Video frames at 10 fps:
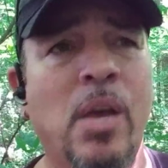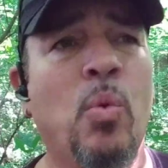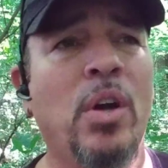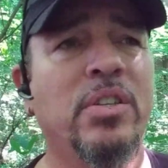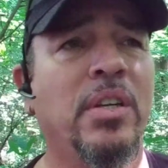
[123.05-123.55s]
It
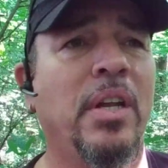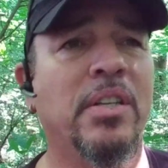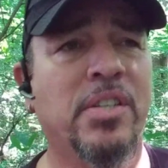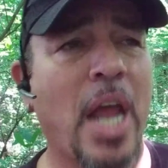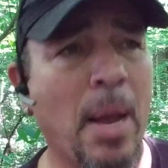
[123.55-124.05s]
wasn't
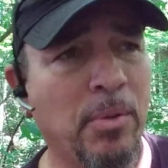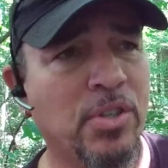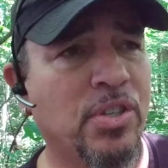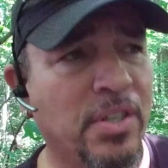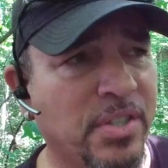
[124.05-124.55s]

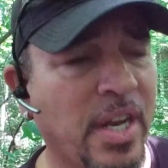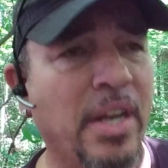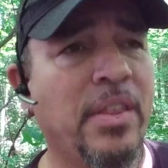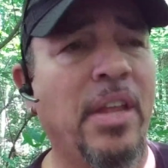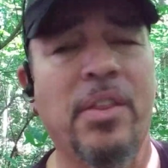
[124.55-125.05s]
established to
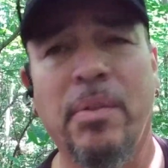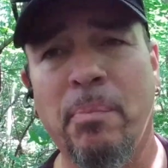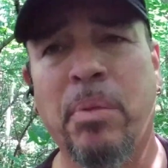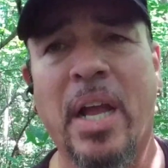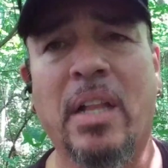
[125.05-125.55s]
say that
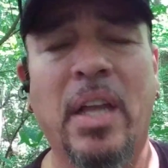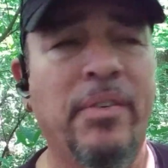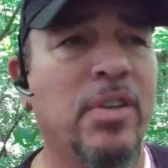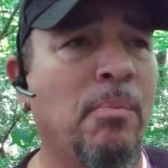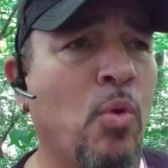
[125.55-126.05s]
black
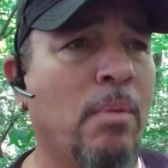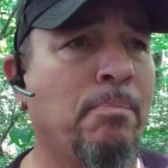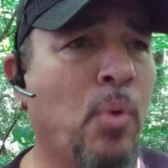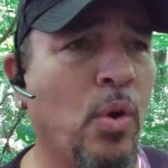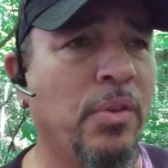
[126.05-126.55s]
lives are more
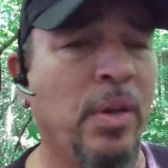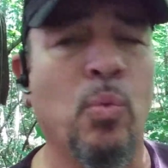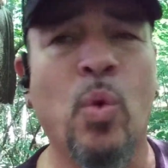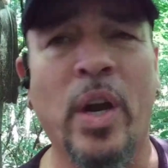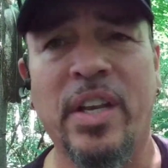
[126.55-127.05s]
important
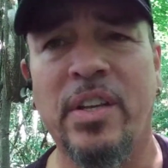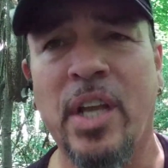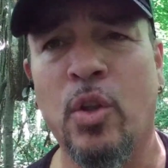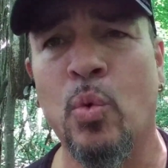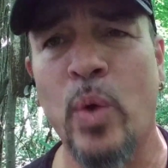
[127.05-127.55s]
than white,
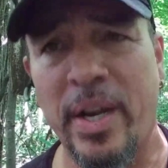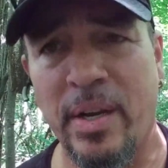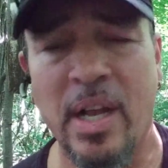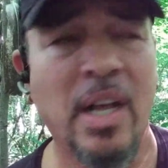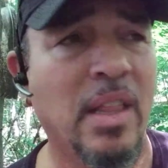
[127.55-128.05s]
yellow, red
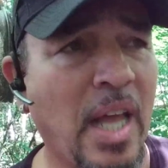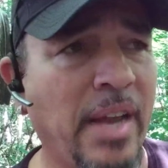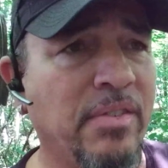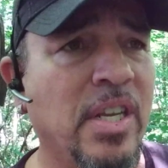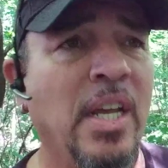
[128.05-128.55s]

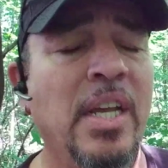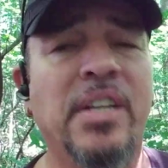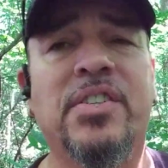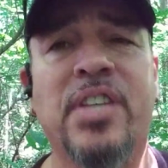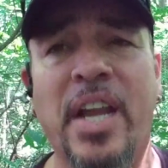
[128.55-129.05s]
lives.
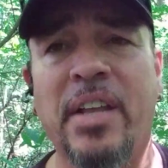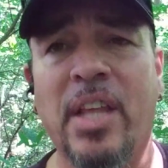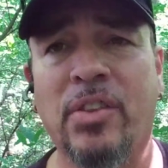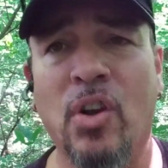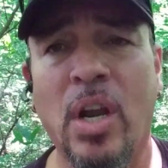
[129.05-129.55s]
It's saying
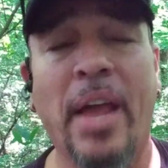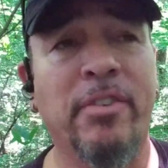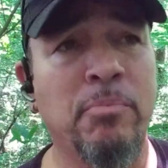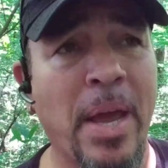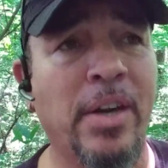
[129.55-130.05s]
that their
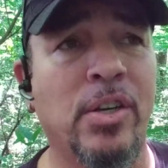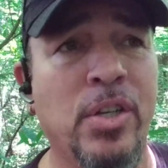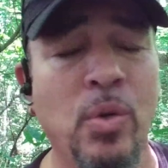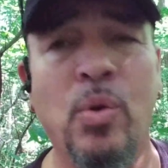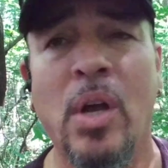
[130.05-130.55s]
lives matter
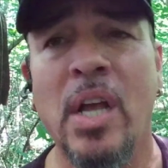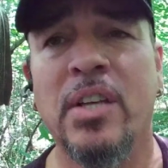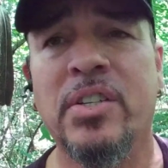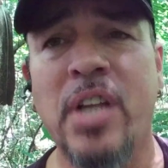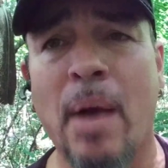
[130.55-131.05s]
too.
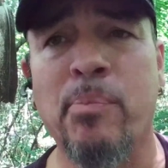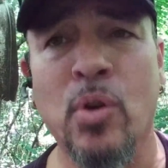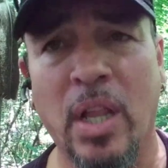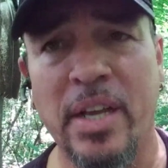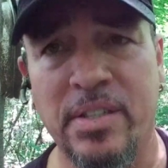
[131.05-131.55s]
Stop
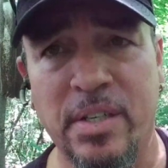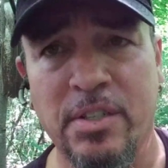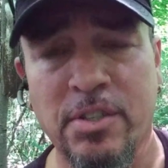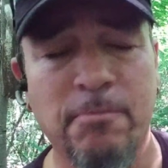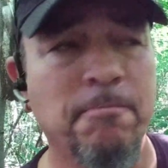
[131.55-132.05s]
brutalizing
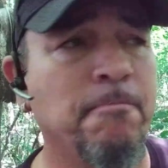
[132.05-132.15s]
us.